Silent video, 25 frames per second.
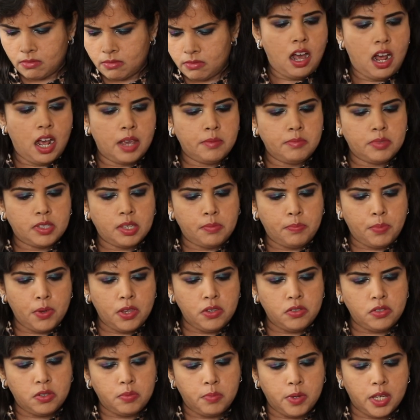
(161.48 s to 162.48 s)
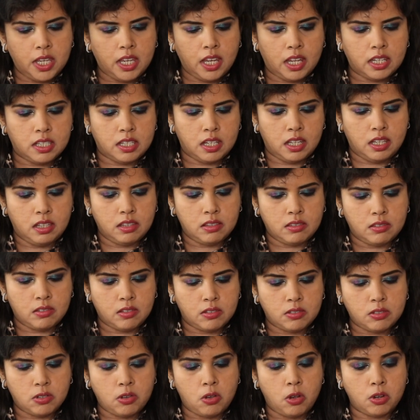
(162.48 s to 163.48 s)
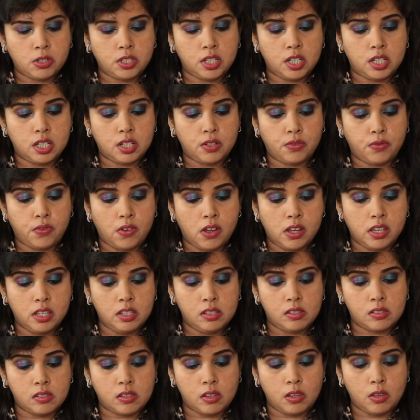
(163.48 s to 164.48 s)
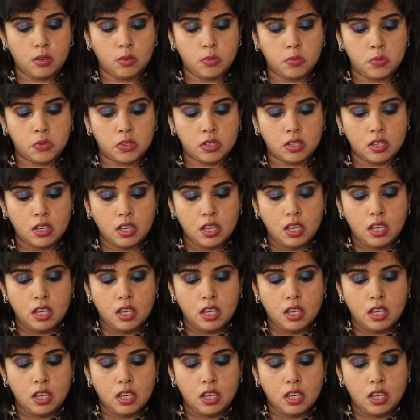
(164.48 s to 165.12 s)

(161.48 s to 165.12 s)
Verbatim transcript: I'm supposed to be getting the Scottish Fine Soaps